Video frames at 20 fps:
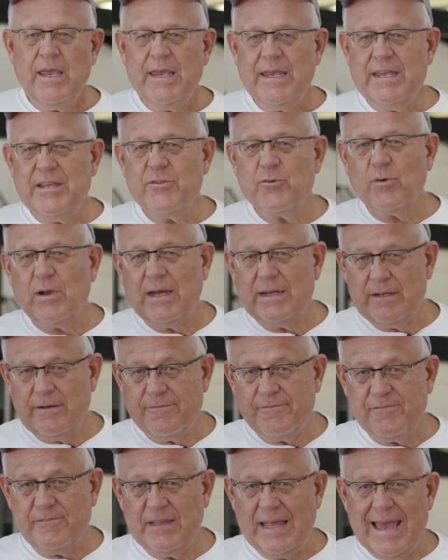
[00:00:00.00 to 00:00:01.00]
either on
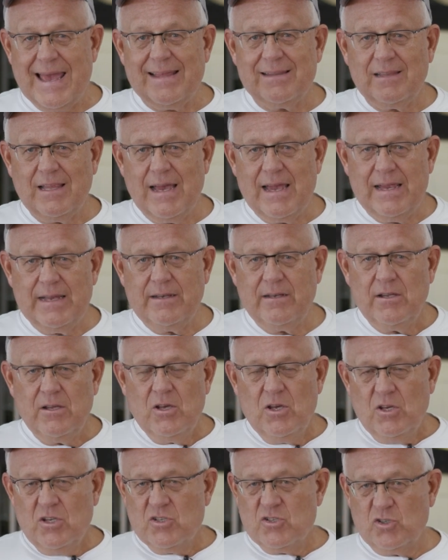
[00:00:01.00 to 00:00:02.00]
a flat line,
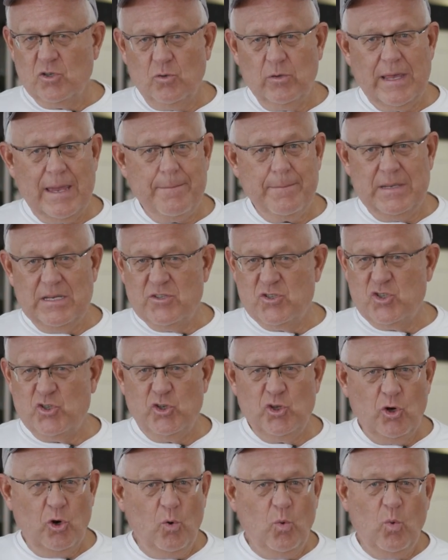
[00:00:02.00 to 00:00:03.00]
so that means
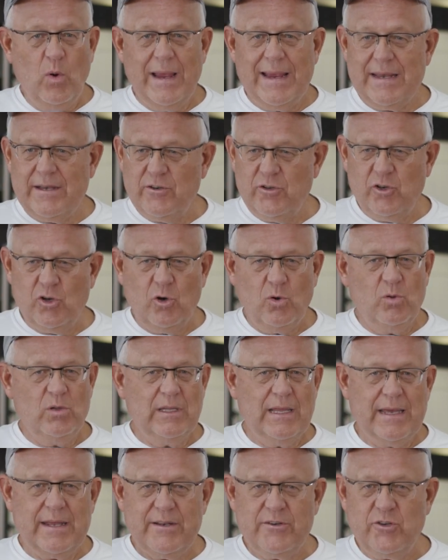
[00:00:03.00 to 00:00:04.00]
no weight, no
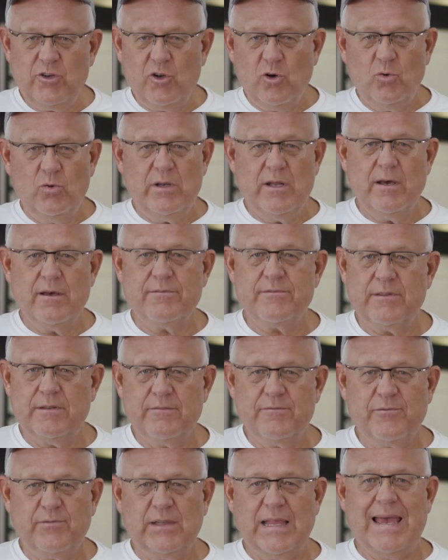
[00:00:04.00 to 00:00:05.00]
lead, no
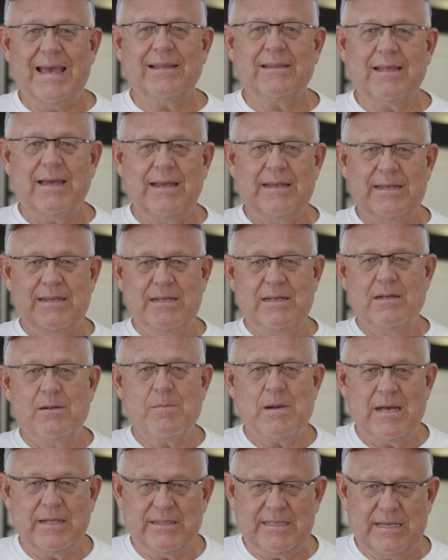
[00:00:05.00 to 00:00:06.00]
nothing, flatlining
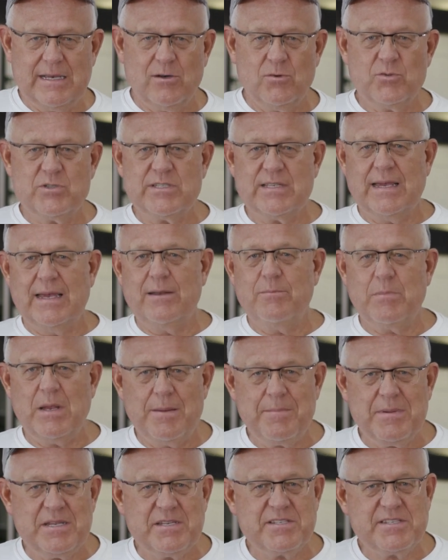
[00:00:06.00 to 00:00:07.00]
them on the outside,
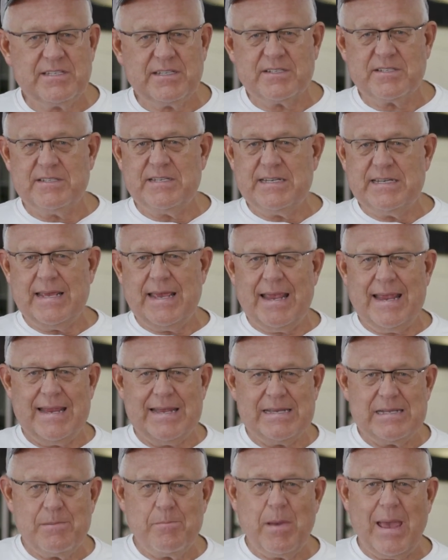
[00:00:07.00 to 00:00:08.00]
maybe 60 to
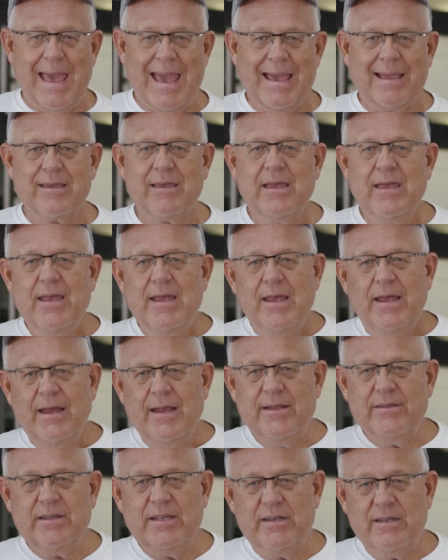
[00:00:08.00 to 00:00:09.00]
80 back.
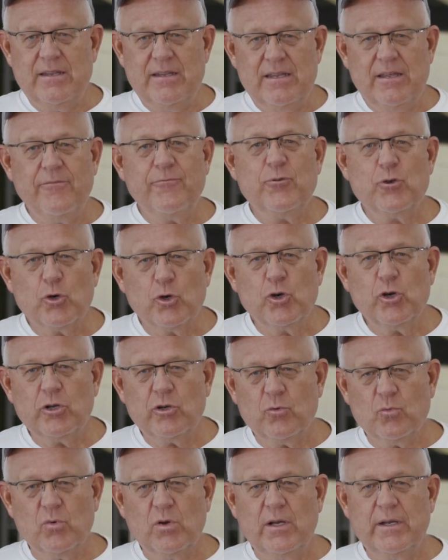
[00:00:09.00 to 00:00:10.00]
And then if you're
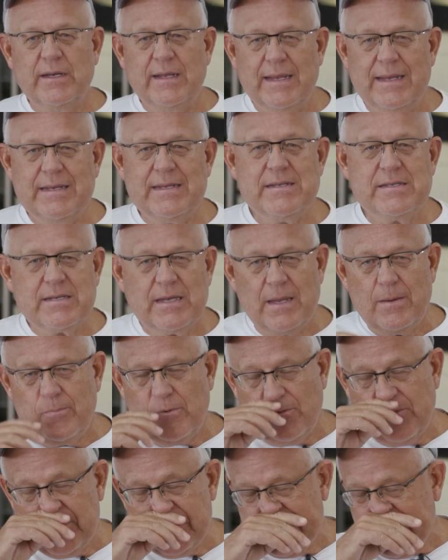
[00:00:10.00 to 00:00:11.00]
gonna run any
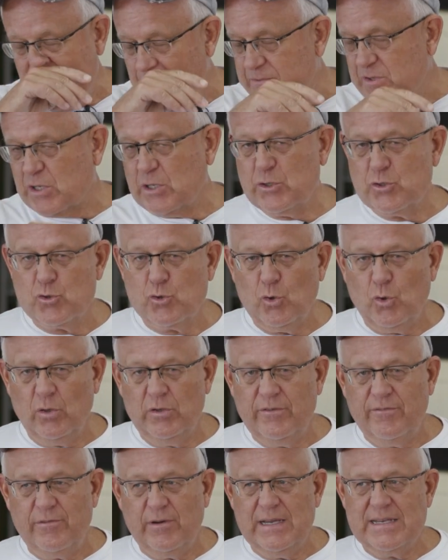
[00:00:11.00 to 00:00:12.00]
type of a depth
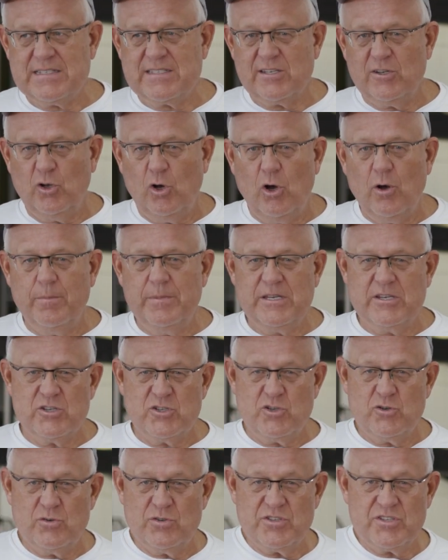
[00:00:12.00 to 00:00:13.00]
control device at all
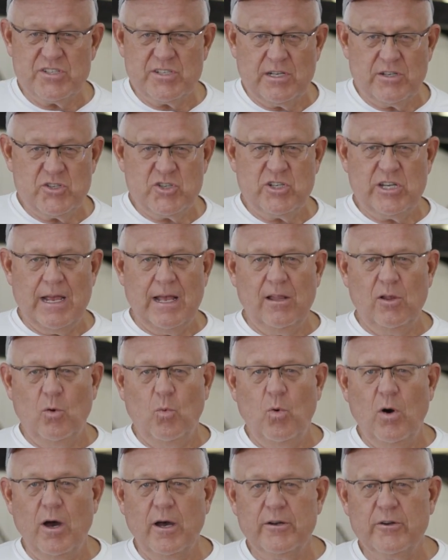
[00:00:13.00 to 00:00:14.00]
because you're in such
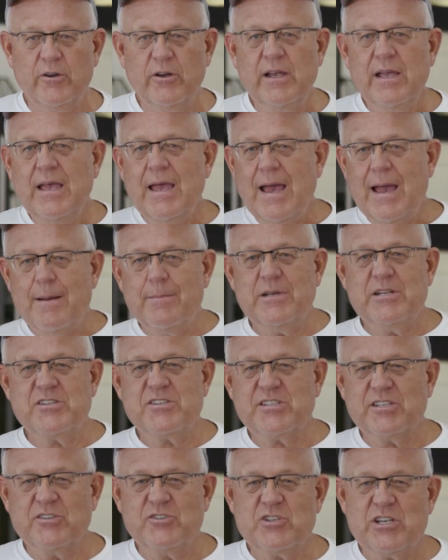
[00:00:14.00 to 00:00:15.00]
shallow water, I'm gonna
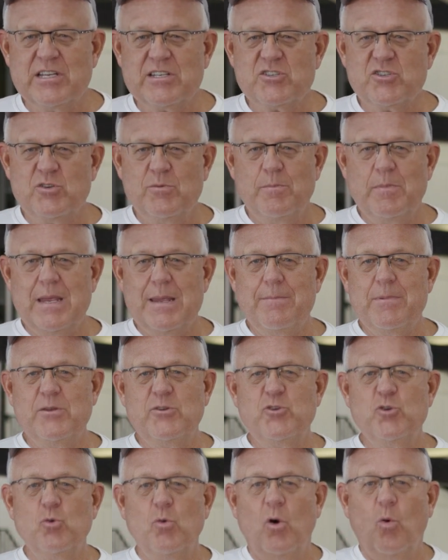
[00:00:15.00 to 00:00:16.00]
suggest you maybe
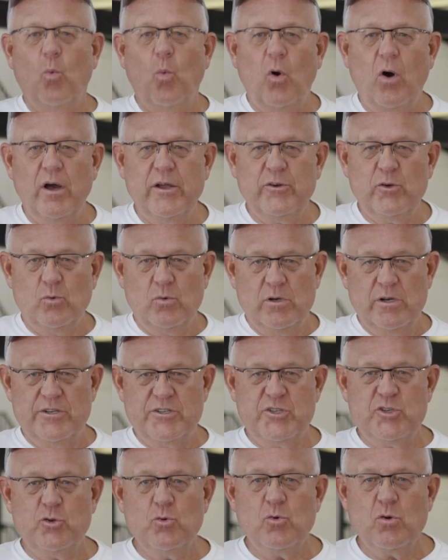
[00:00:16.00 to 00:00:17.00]
do a one or
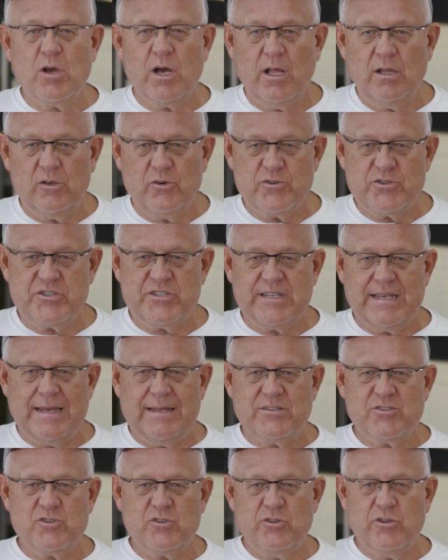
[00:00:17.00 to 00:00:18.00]
a two color
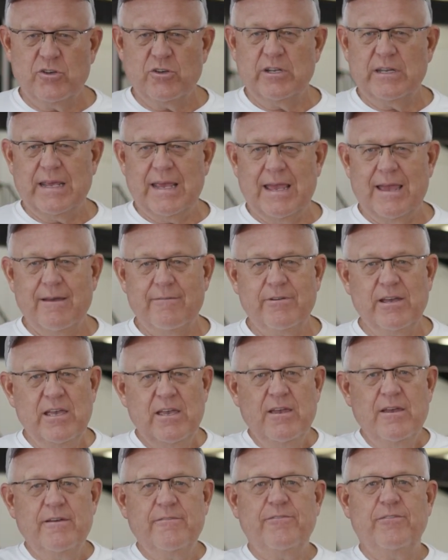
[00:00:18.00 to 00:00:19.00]
set. So you're gonna have
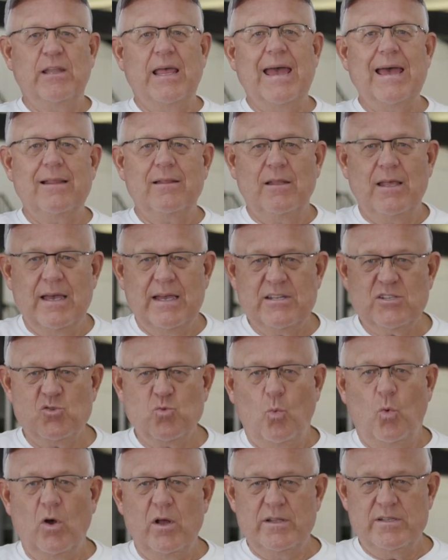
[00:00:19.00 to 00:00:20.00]
flat
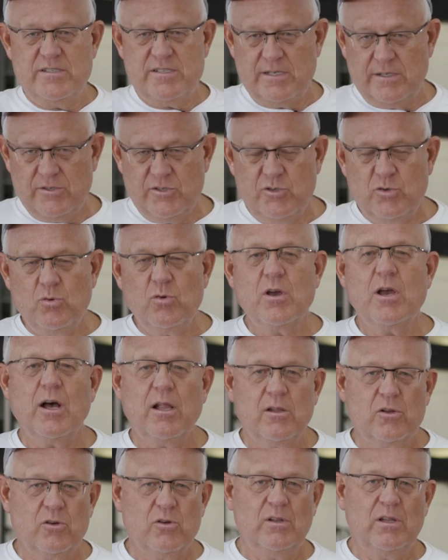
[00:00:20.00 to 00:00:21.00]
lines, ones and two
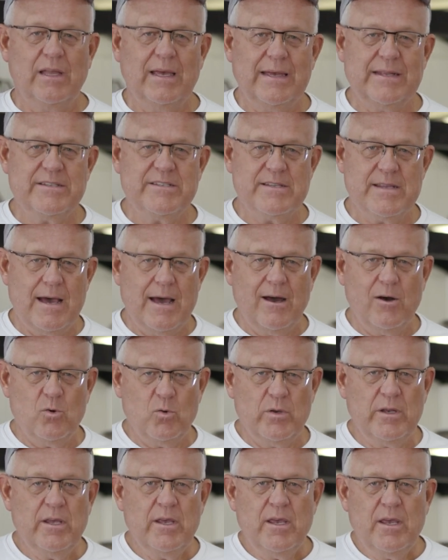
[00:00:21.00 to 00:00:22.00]
color lead
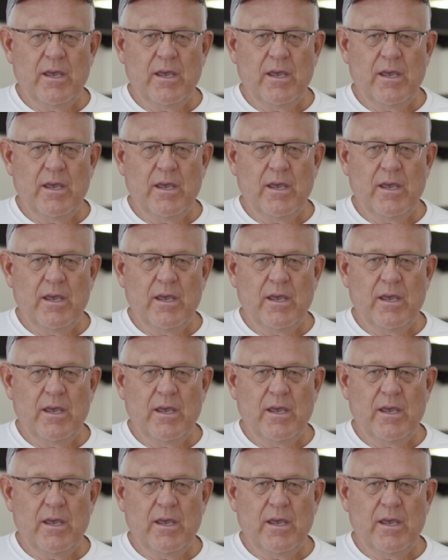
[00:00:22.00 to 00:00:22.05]
out.